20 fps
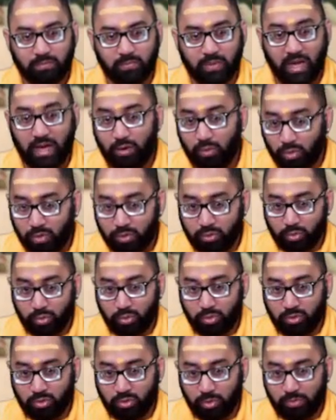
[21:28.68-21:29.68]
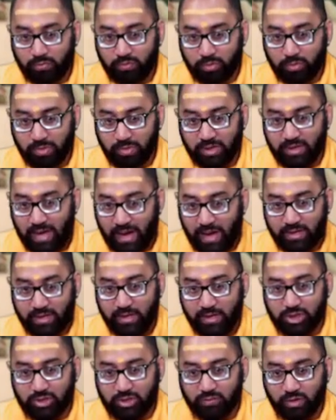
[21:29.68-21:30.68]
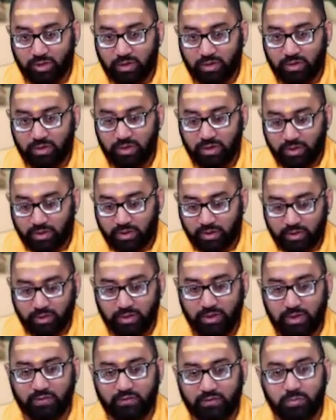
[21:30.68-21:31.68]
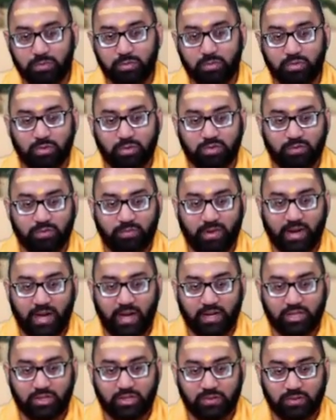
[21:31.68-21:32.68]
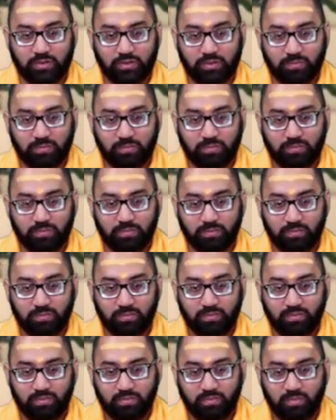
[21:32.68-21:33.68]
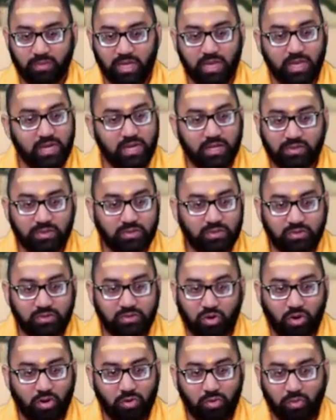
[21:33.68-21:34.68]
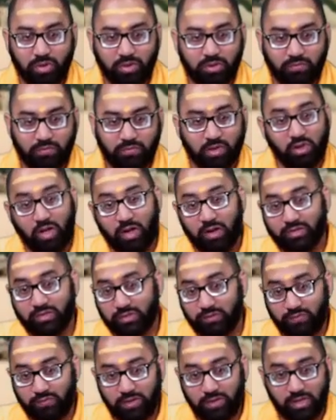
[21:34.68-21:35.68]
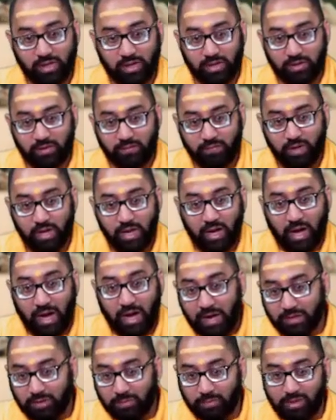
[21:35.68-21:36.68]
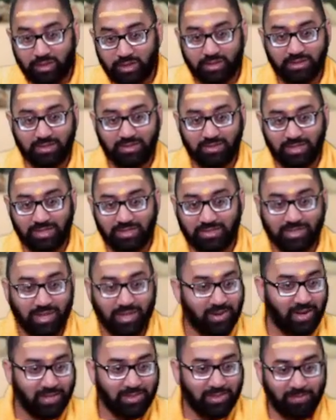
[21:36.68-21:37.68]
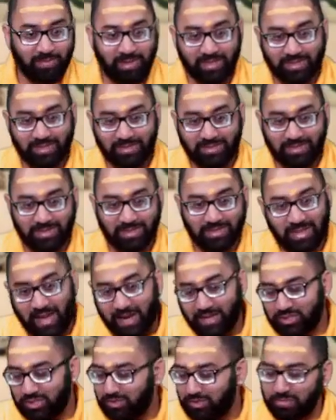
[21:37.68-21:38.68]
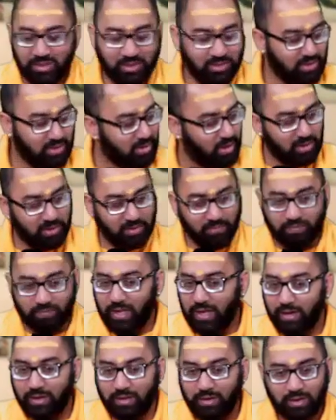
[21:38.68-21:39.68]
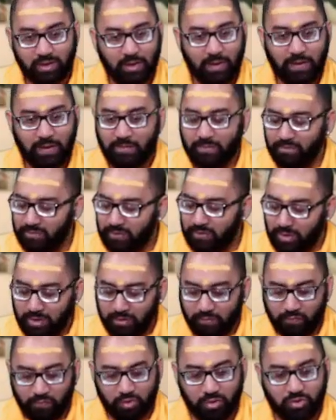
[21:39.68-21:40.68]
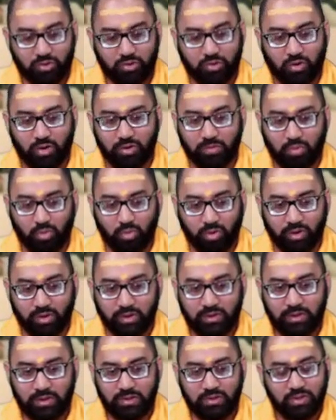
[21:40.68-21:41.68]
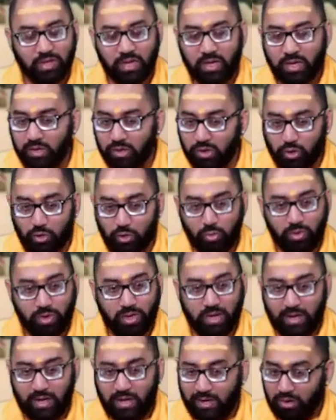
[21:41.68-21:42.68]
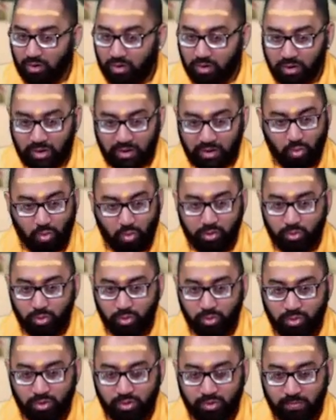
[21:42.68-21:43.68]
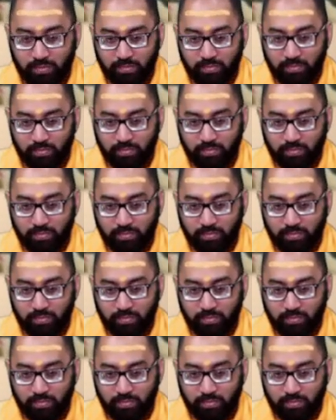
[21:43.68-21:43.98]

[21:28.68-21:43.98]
That one ruler over me, that Ishvara, gives me results of my actions. He doesn't start with philosophy of Atma is this, Anatma is this, action means none of that. Very first starting point is you and I all have one ruler,